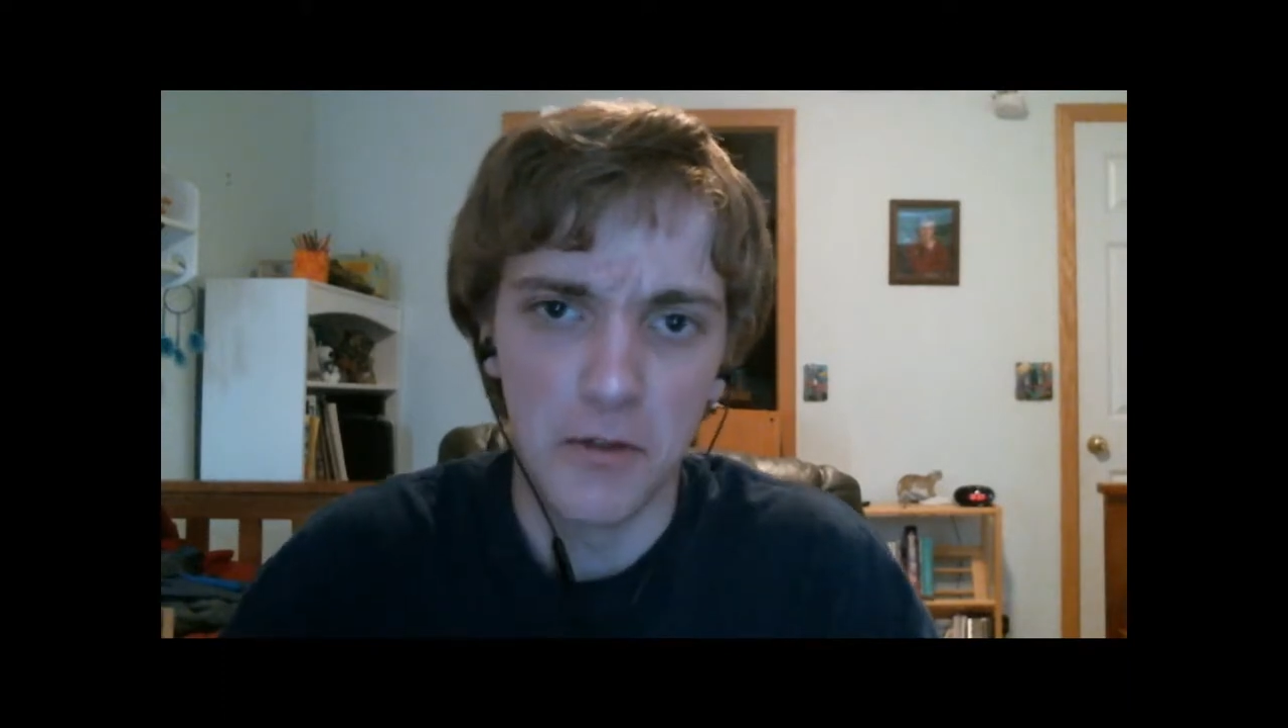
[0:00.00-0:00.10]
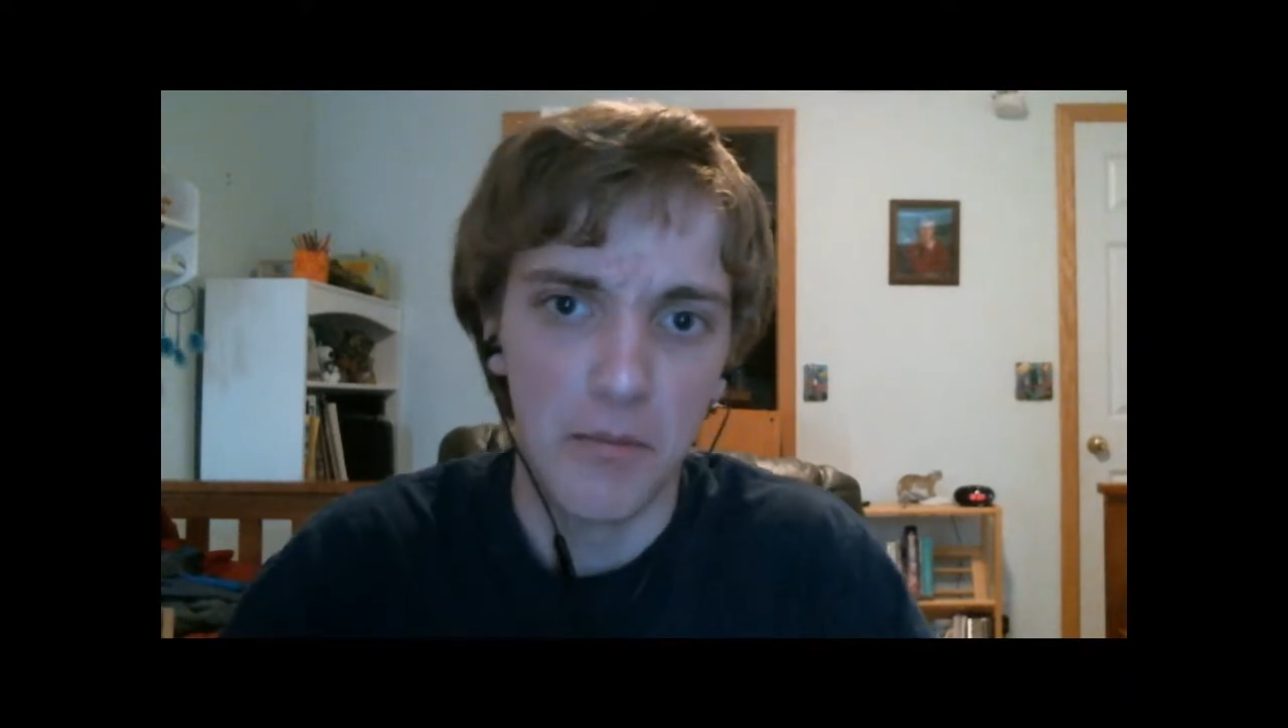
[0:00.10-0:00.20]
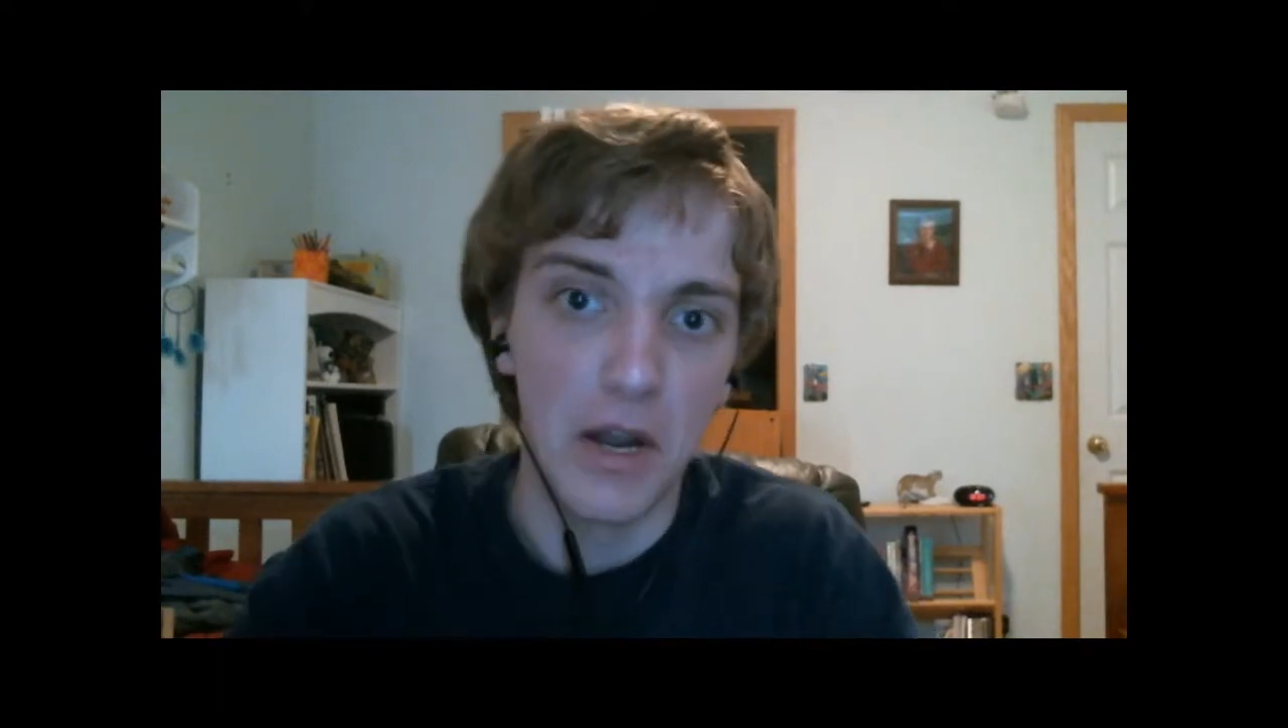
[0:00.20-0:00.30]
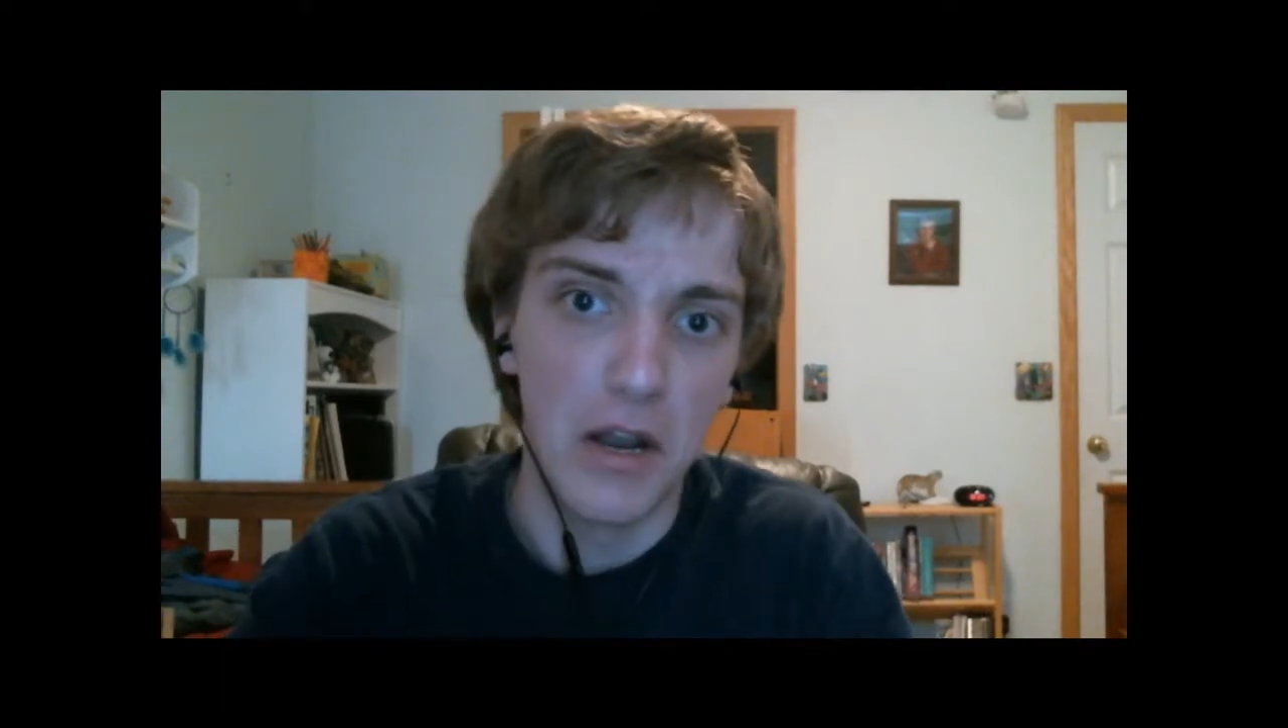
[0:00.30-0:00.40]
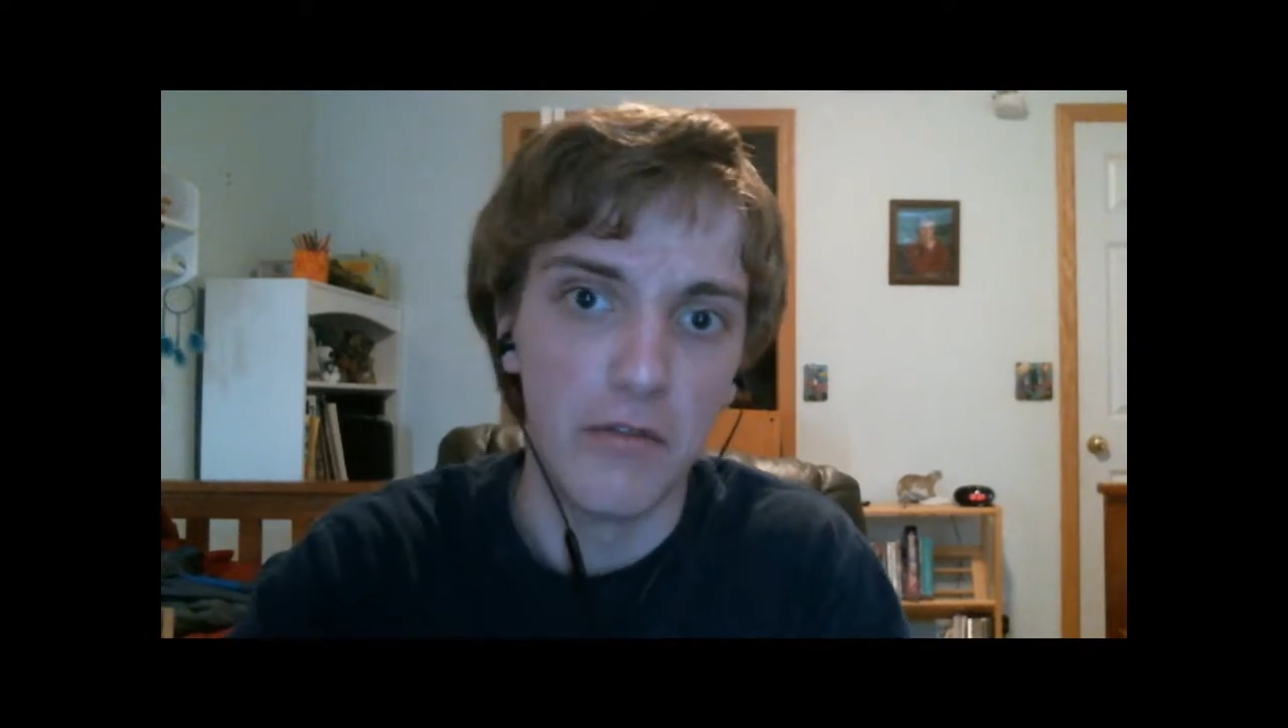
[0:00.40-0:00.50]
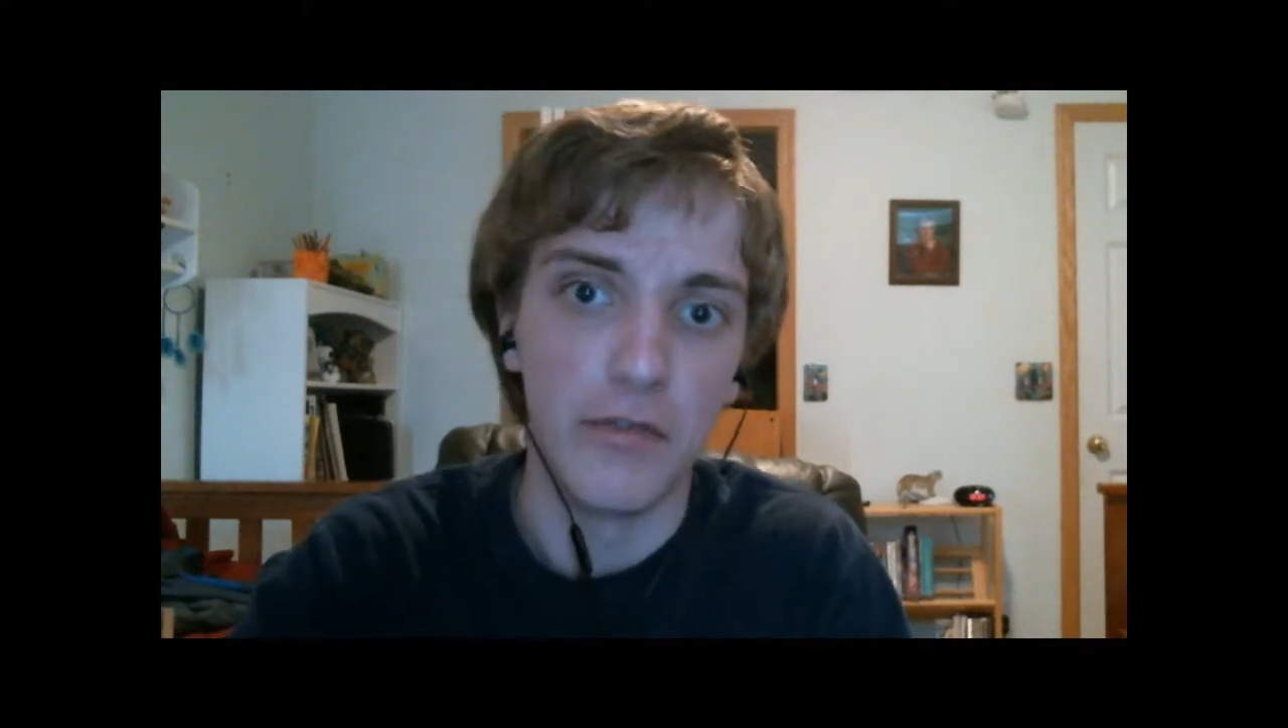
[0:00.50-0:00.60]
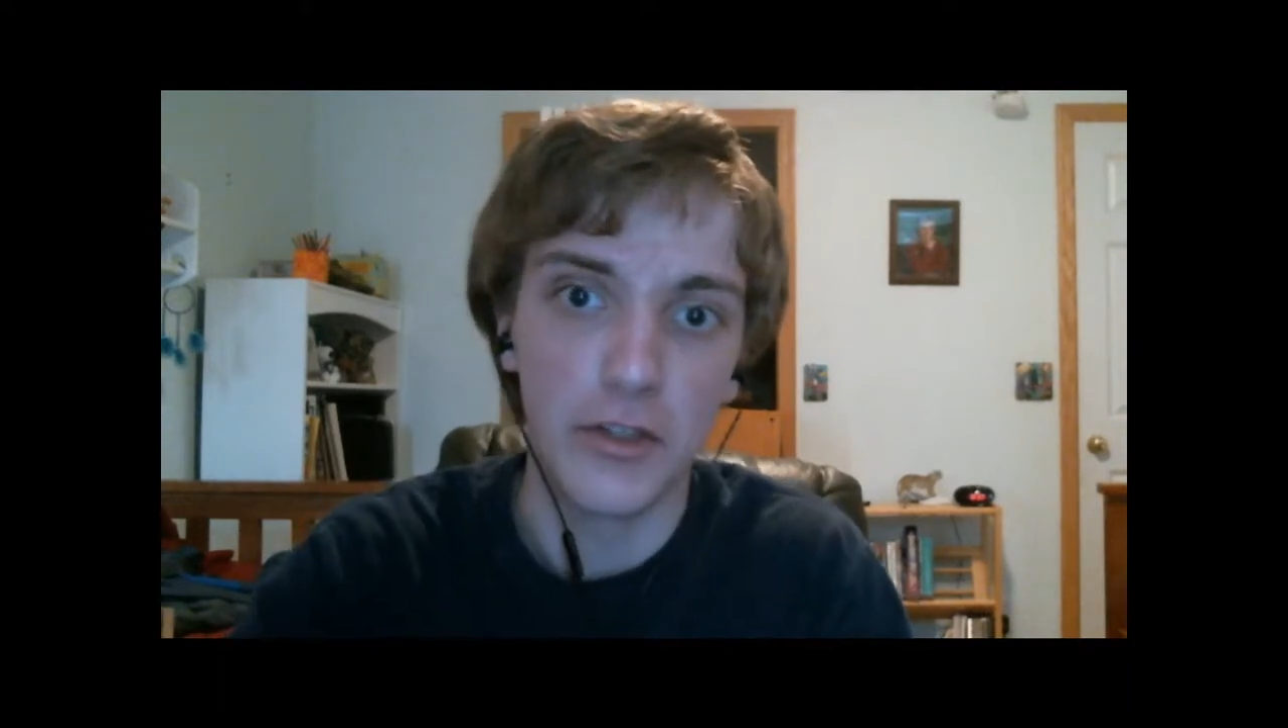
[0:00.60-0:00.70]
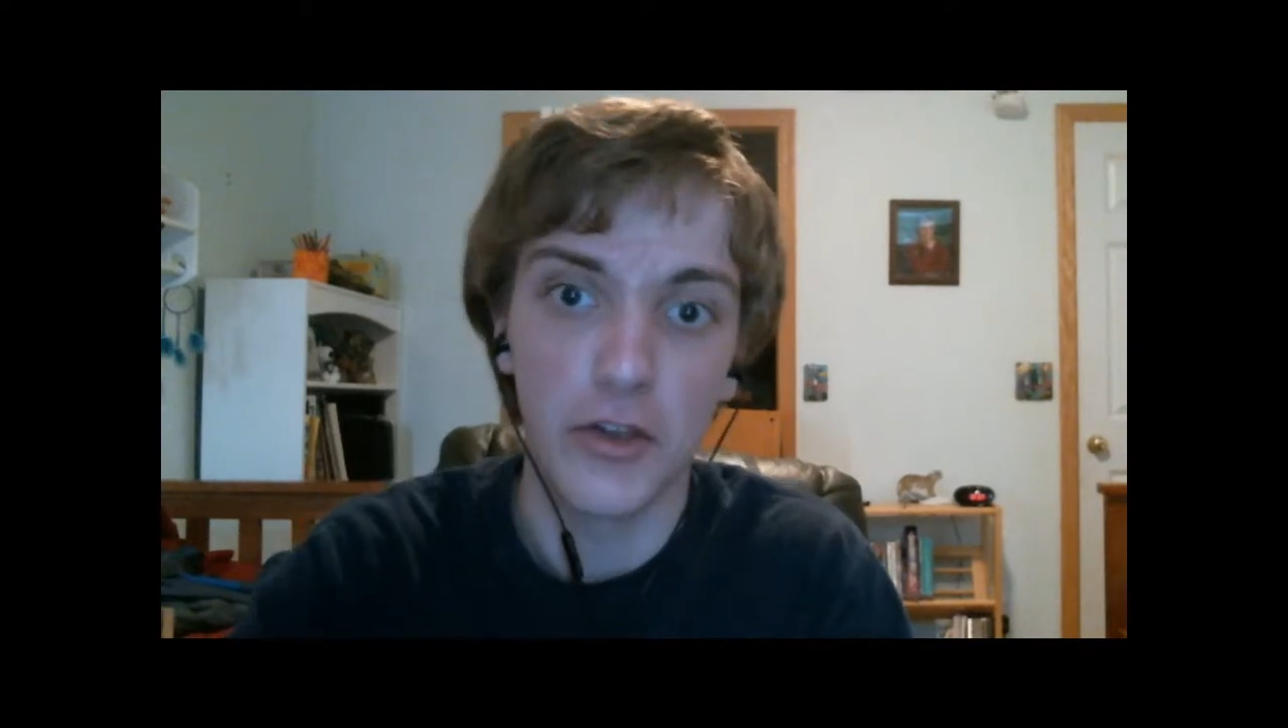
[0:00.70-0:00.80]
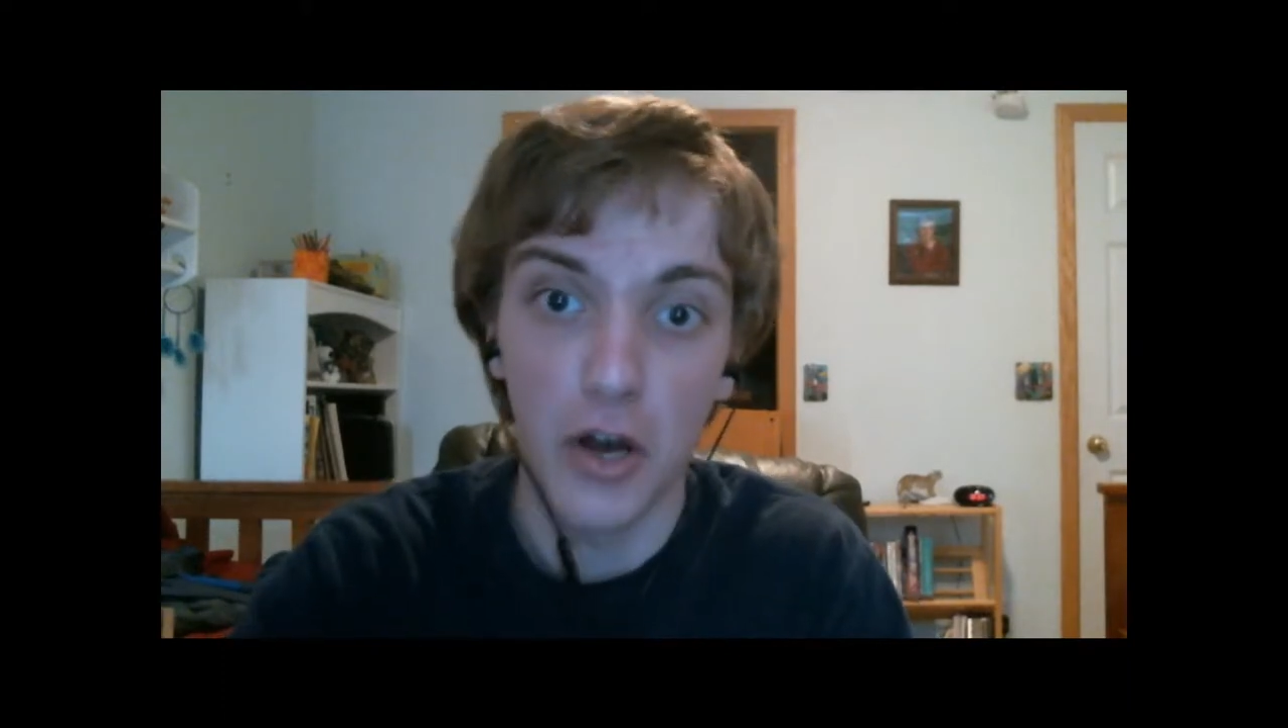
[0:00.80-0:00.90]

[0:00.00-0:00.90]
benefits